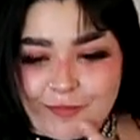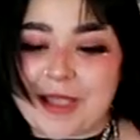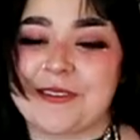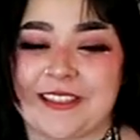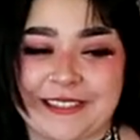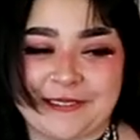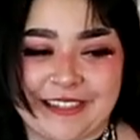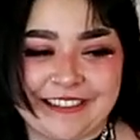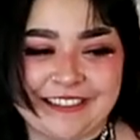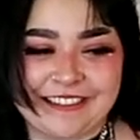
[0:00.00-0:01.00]
might be this
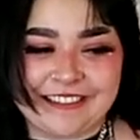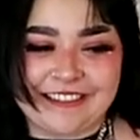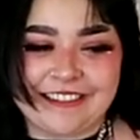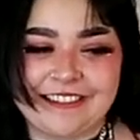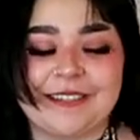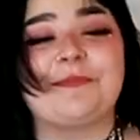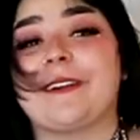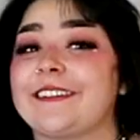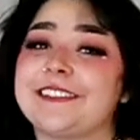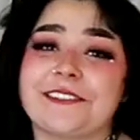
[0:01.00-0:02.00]
one. The
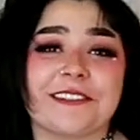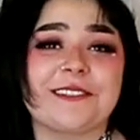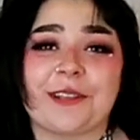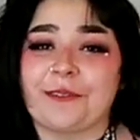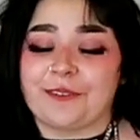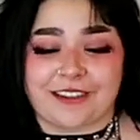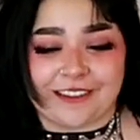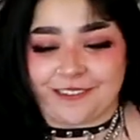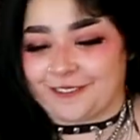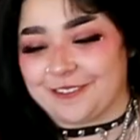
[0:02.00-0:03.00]
print is just too
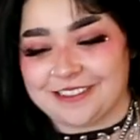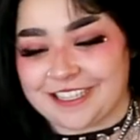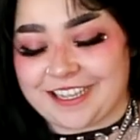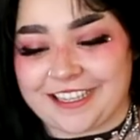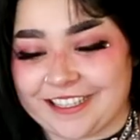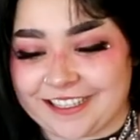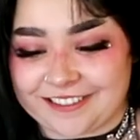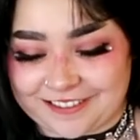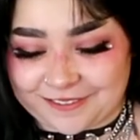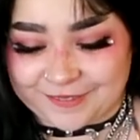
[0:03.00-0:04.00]
fucking cool. Like, I can't
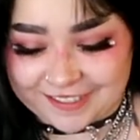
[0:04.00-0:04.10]
get over